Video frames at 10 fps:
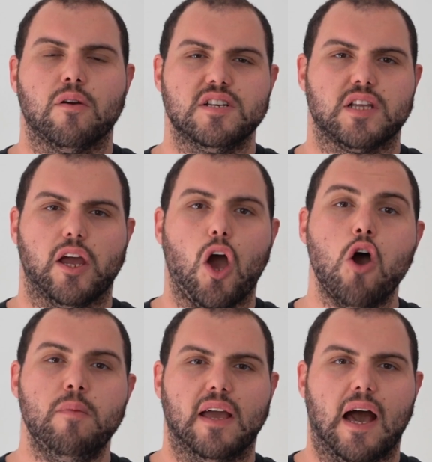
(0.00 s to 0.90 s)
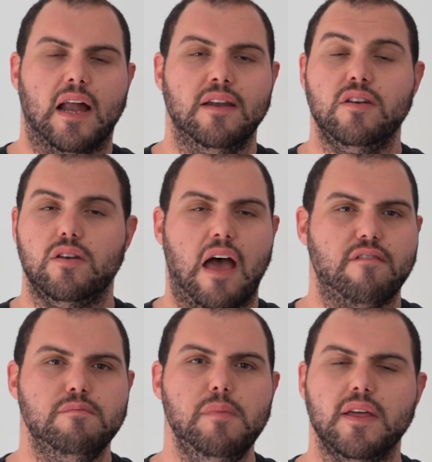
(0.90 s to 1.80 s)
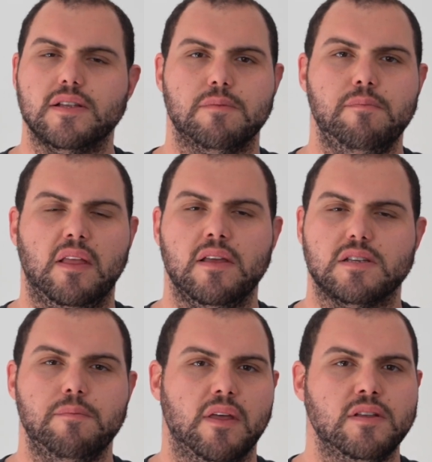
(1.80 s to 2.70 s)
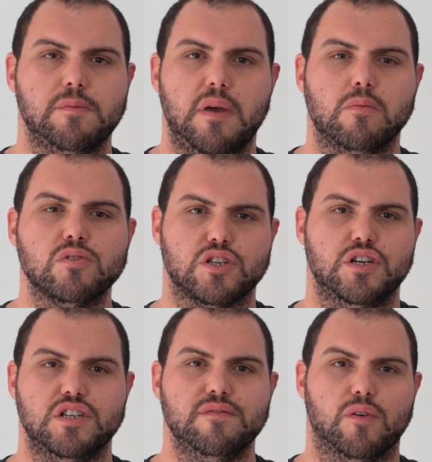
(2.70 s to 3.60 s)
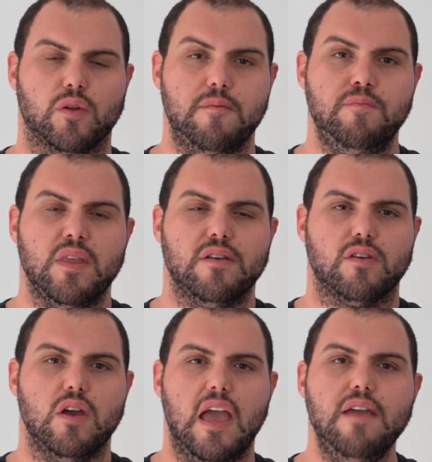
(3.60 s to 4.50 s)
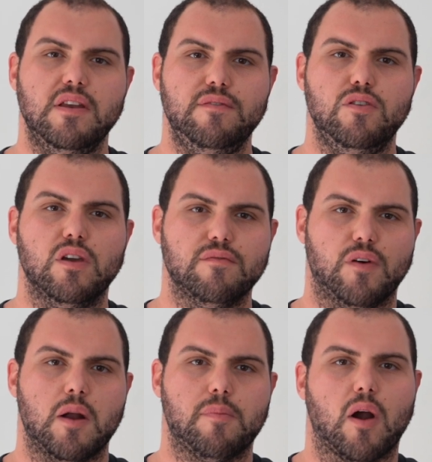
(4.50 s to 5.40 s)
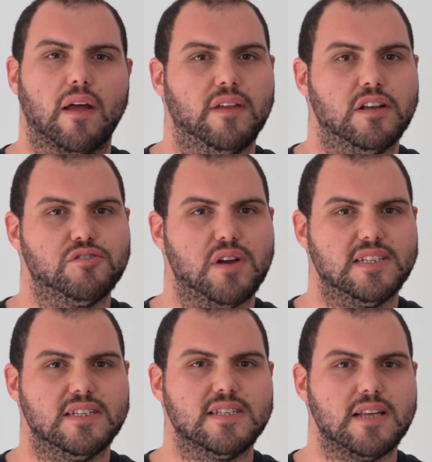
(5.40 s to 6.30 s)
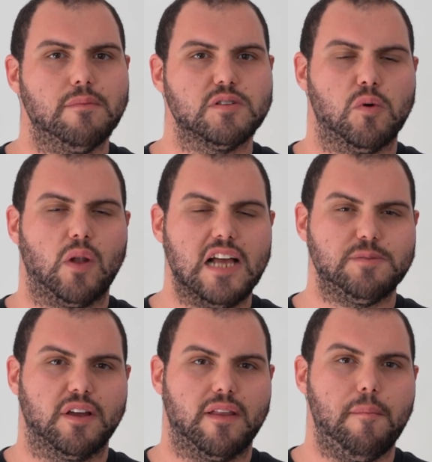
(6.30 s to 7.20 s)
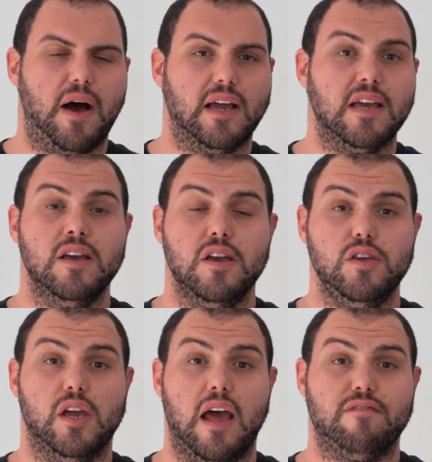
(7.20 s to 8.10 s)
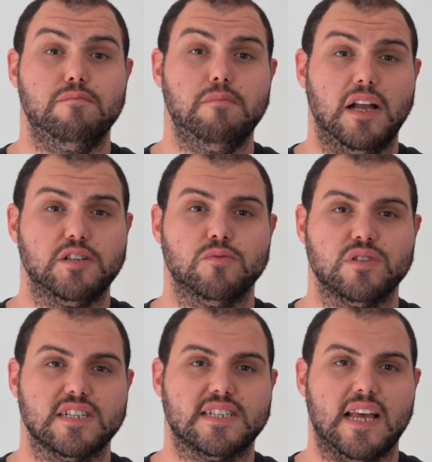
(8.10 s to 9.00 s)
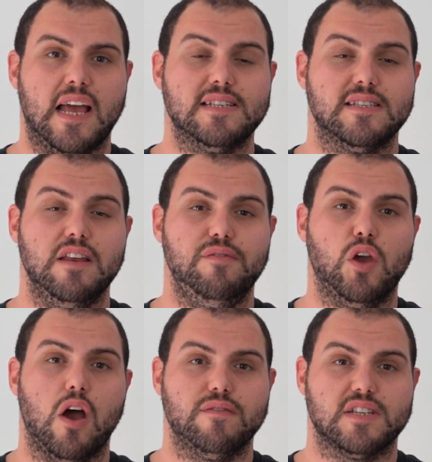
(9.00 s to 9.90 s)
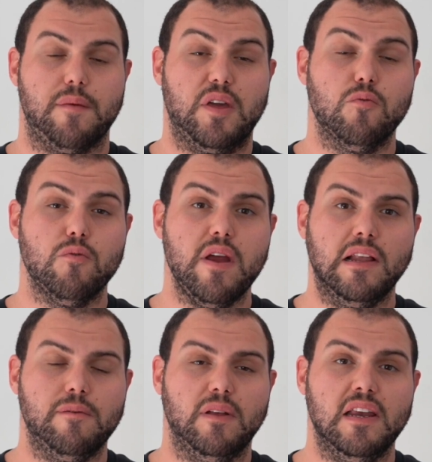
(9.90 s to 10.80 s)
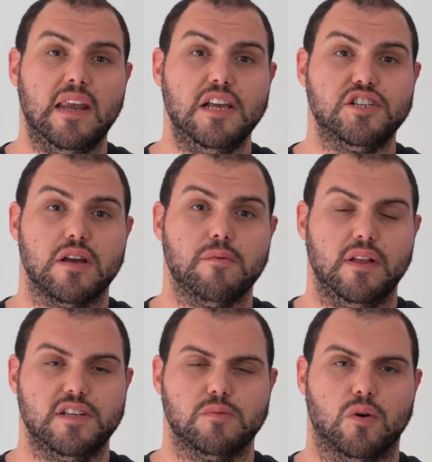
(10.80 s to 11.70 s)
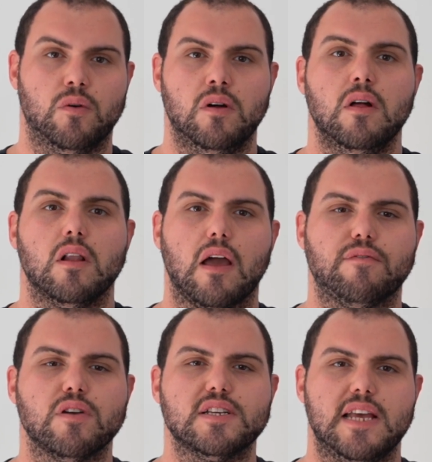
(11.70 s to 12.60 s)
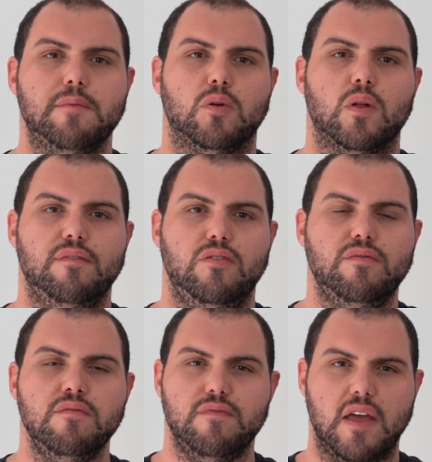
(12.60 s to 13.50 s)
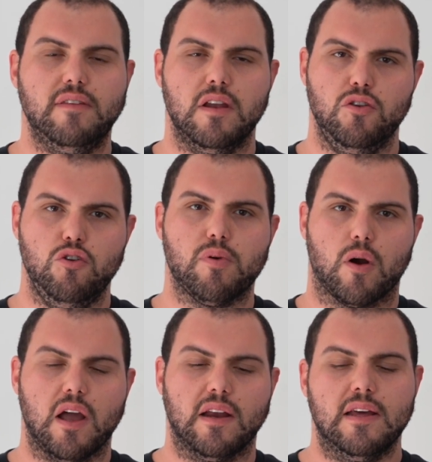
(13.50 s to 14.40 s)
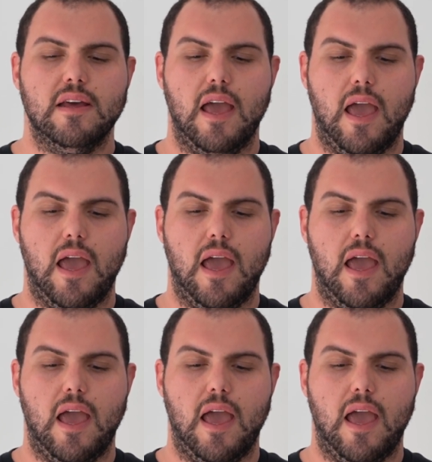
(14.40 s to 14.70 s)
categories like home and garden have millions and millions and millions of people searching for them. So even if you can find a product that addresses some small aspect of that market, you're gonna have much more success than if you go for something really, really niche and really small. Like for example, if you've invented a new product